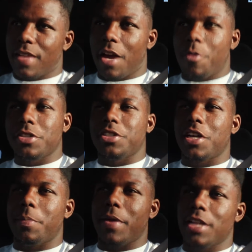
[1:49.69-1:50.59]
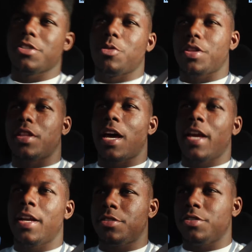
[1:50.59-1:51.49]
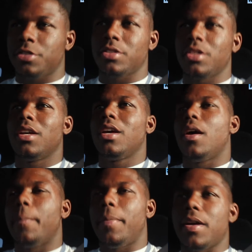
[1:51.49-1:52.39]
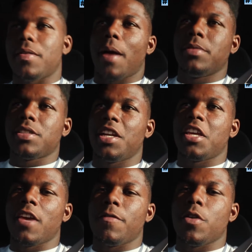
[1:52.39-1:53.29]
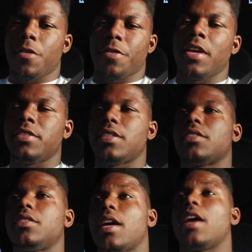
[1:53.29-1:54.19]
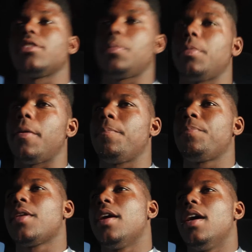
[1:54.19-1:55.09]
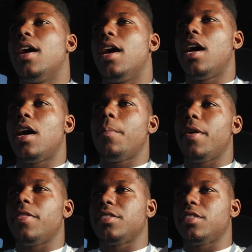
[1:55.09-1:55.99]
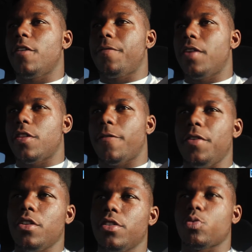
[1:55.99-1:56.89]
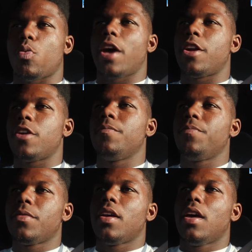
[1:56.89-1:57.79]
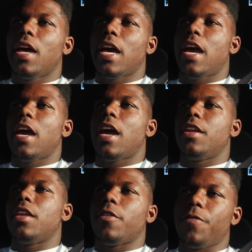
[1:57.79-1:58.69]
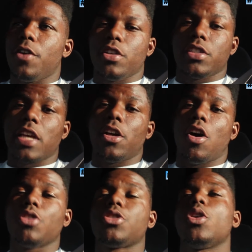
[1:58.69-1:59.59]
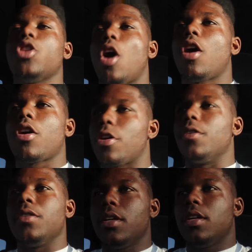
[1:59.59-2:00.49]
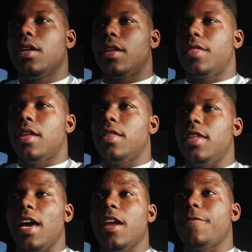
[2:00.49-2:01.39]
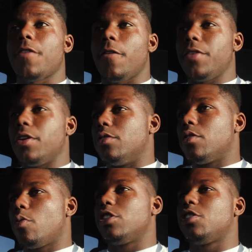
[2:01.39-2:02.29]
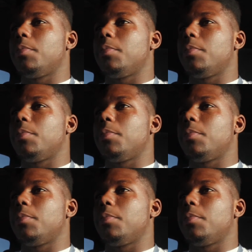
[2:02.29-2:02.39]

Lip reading: That question could be answered with a lot of answers, but I'm just gonna give you the things that stuck out to me. In the CFL, the field is wider, and the field is also longer than the NFL field, which